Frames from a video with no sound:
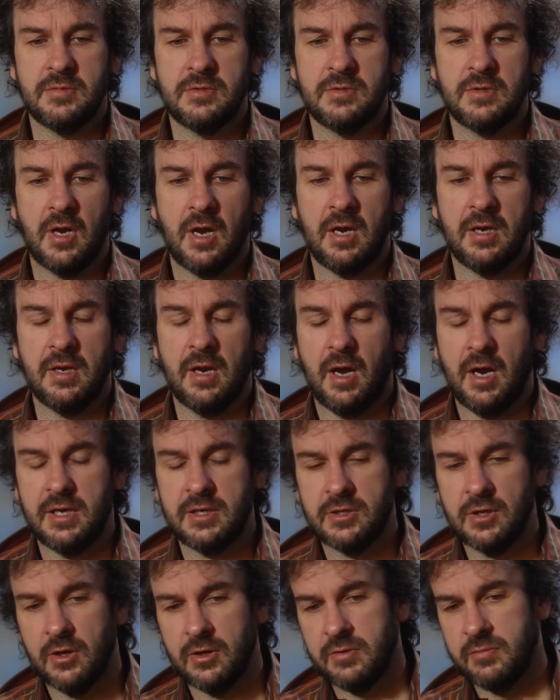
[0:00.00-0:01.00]

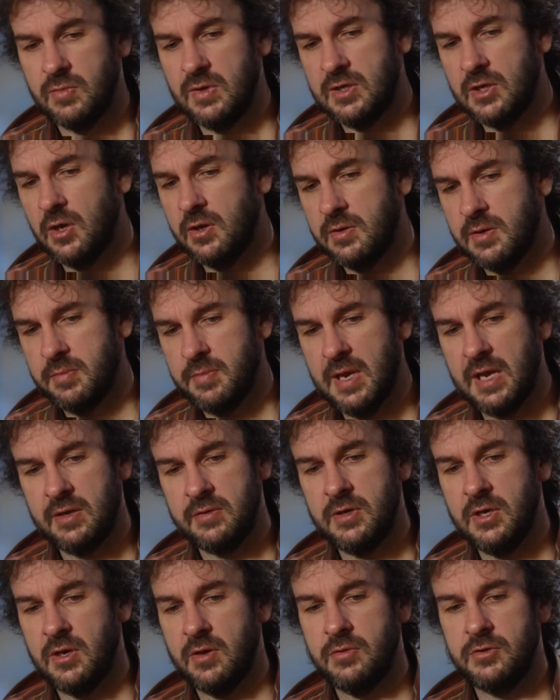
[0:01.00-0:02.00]
gotten
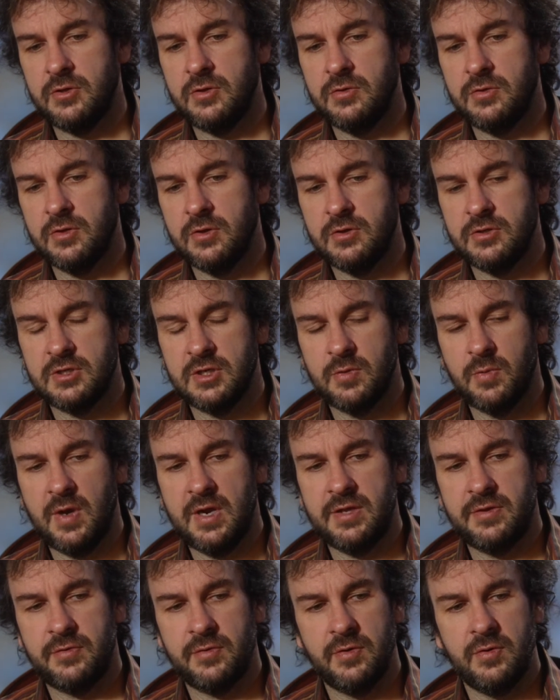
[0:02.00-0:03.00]
about, you know, two-thirds of the
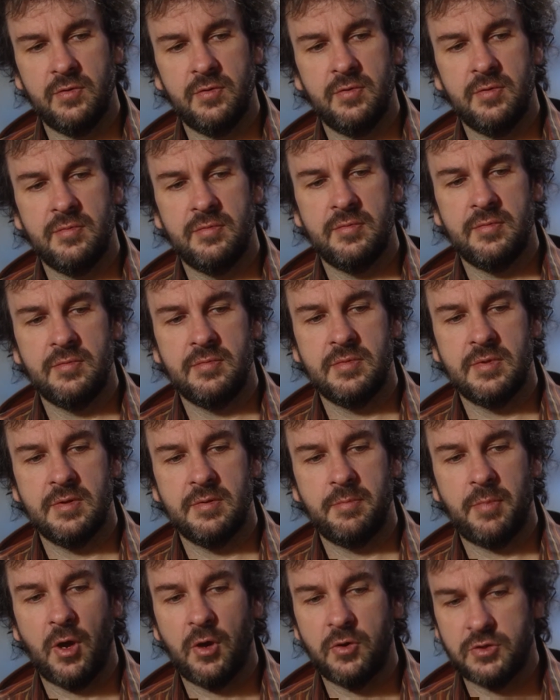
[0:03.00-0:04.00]
way through
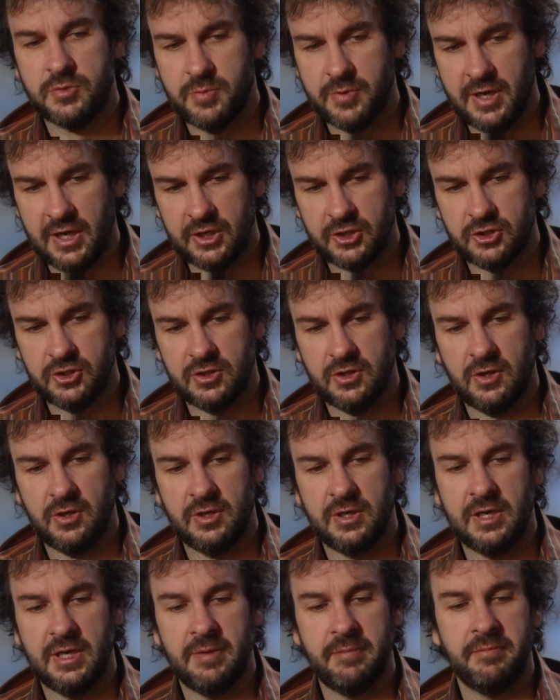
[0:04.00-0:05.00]
the post-production
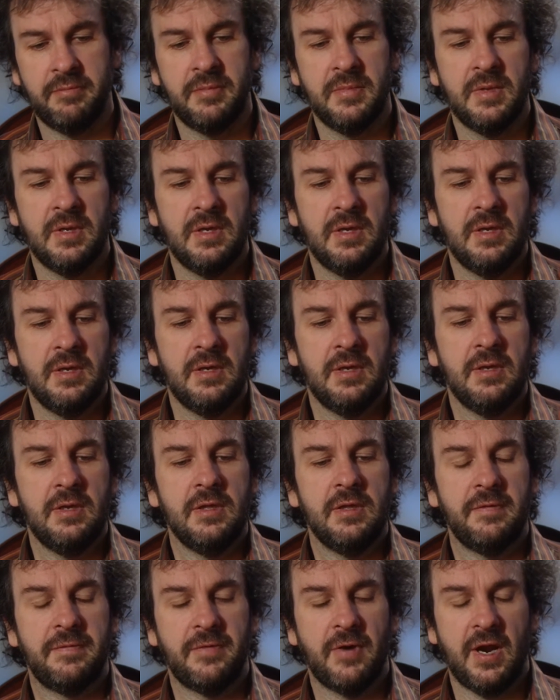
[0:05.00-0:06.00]
on
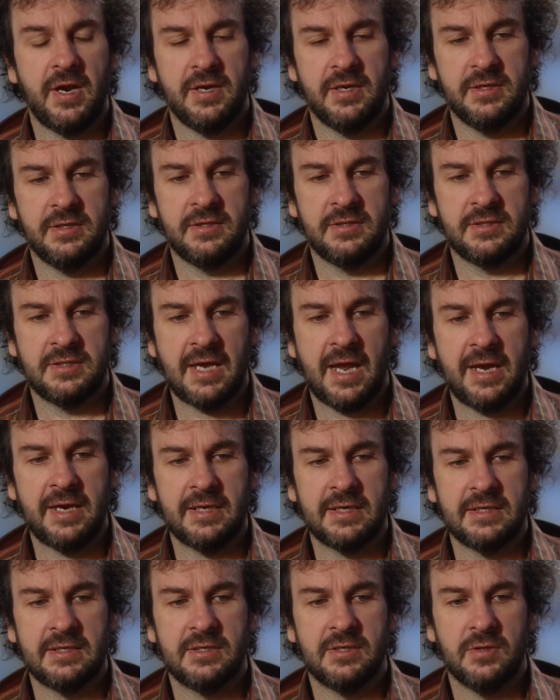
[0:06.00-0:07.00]
The Frighteners,
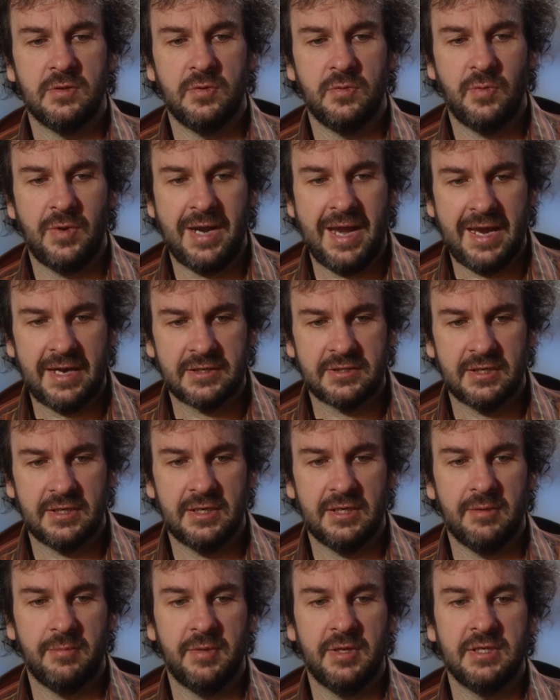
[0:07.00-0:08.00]
starting to relax a
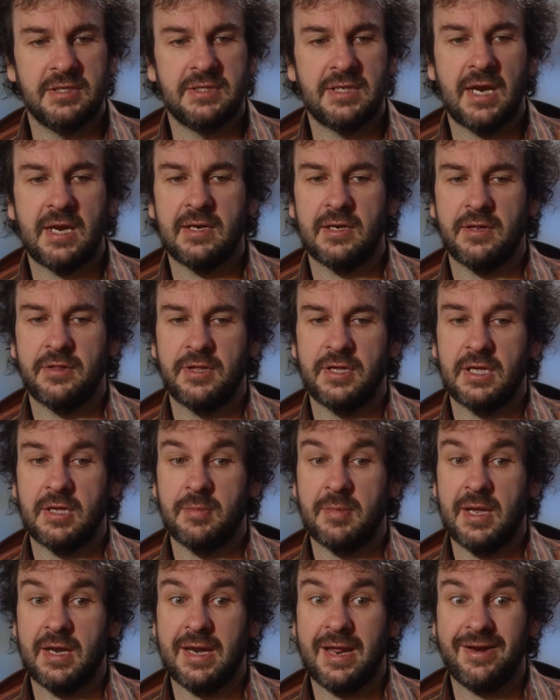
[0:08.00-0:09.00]
little bit, starting to think
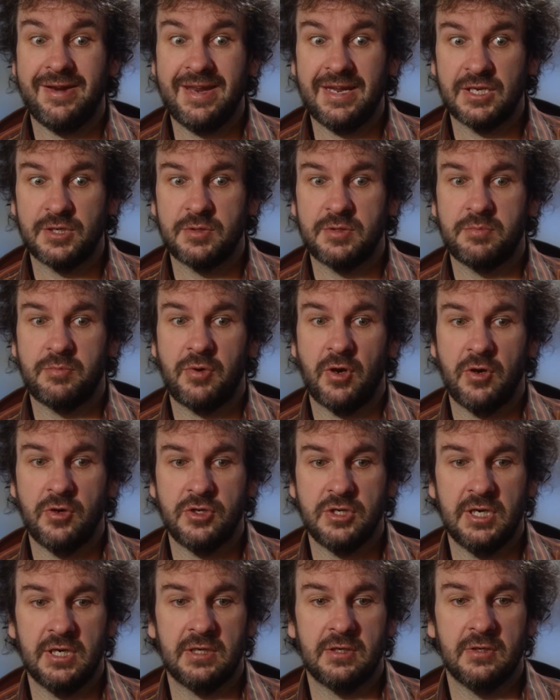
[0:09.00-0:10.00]
about our next
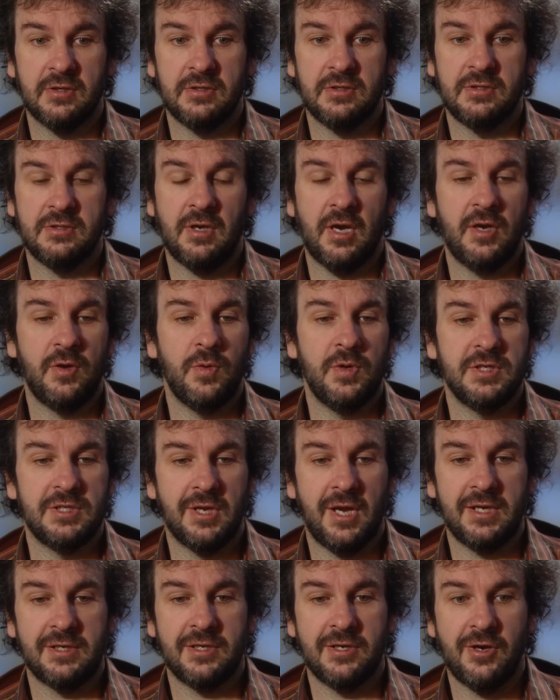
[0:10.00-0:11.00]
project, because I always
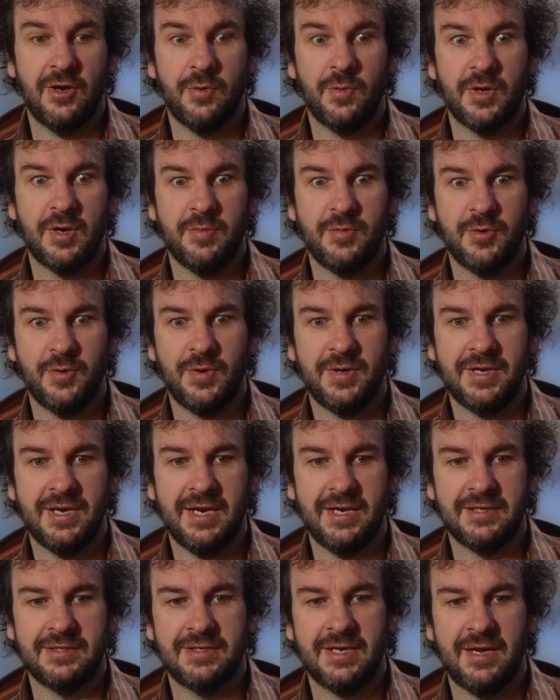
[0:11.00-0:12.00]
like to know what I'm doing
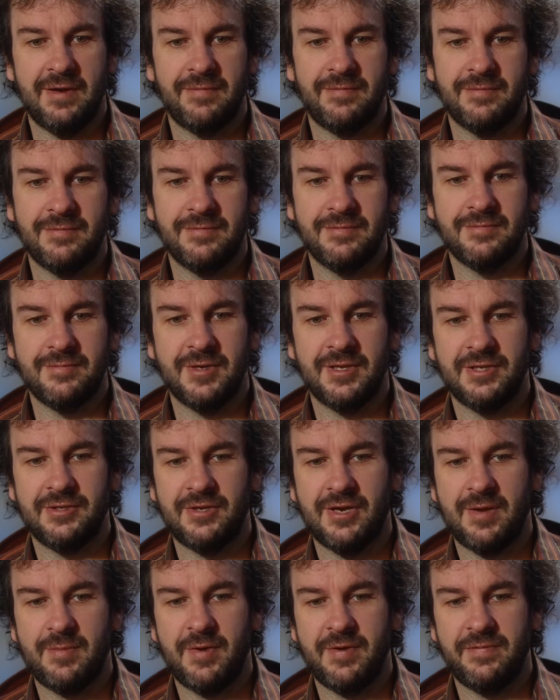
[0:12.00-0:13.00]
next by the
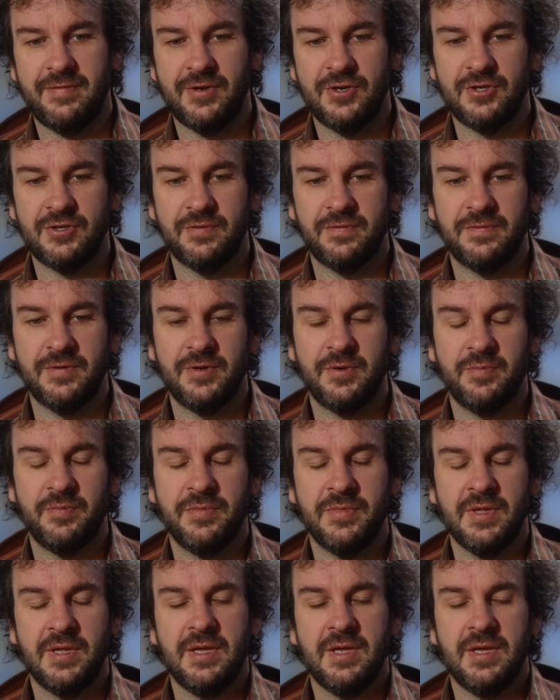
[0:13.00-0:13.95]
time I finish a film.